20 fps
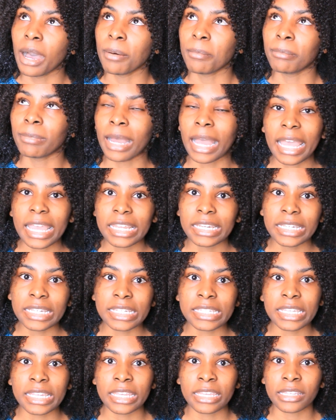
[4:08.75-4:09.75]
mine
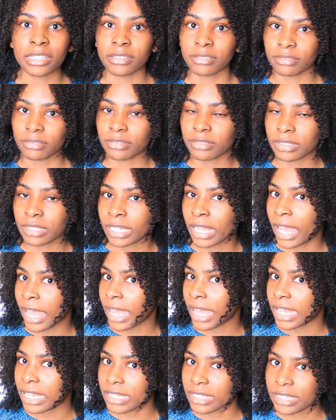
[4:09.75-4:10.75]
doesn't
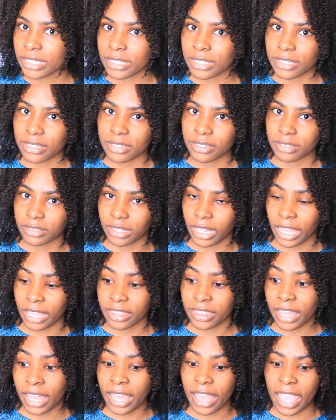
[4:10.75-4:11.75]
last like
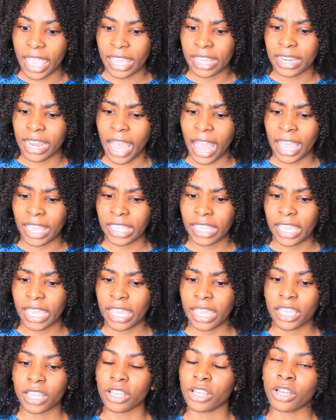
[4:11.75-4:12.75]
that, and I
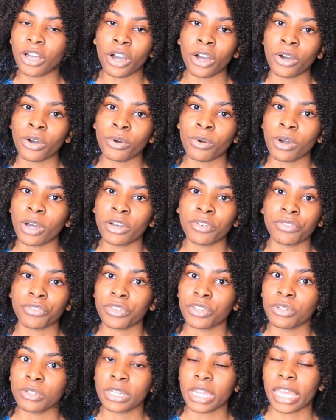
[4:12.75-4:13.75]
can't go a
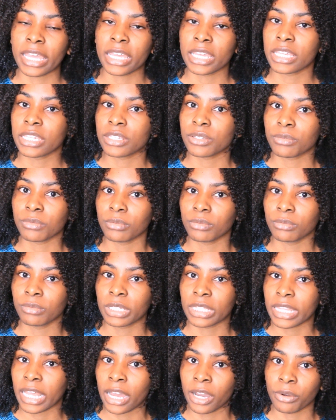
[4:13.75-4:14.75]
few days
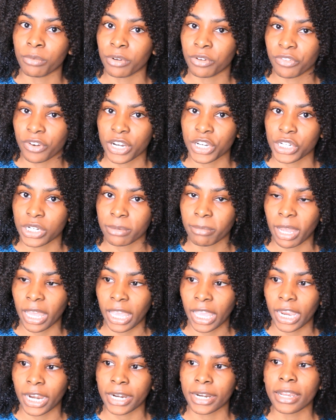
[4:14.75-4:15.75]
without refreshing my
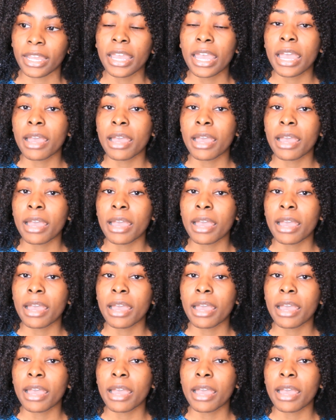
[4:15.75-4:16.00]
hair.